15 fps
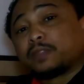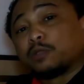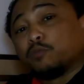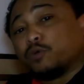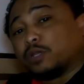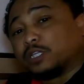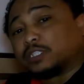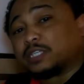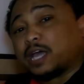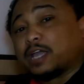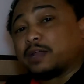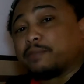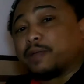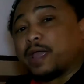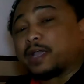wheel and
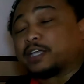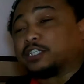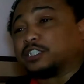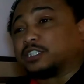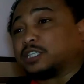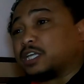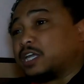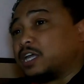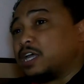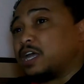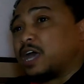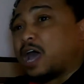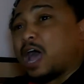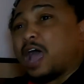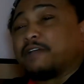tire packages.
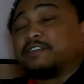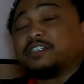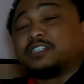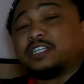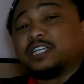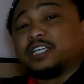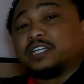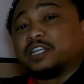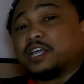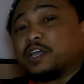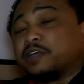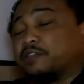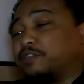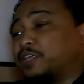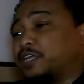I've seen
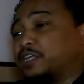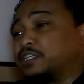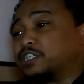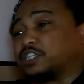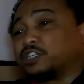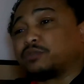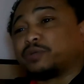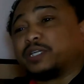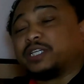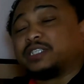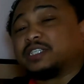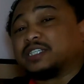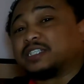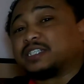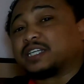these $3,000
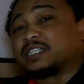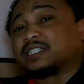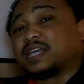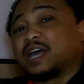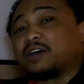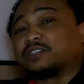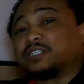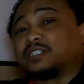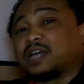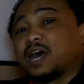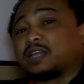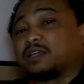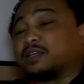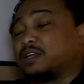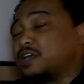to
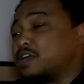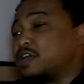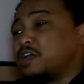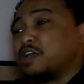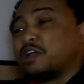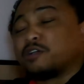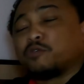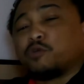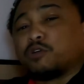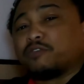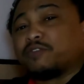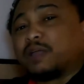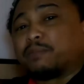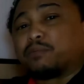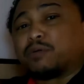$6,000
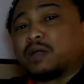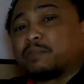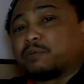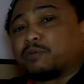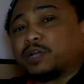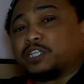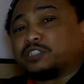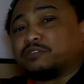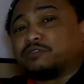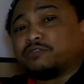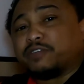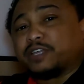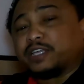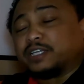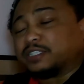Corvette preparation
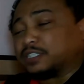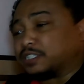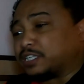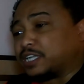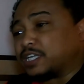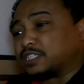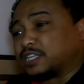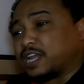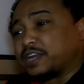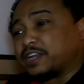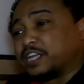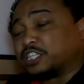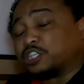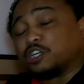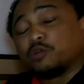fees and things of that
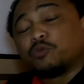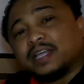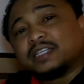nature.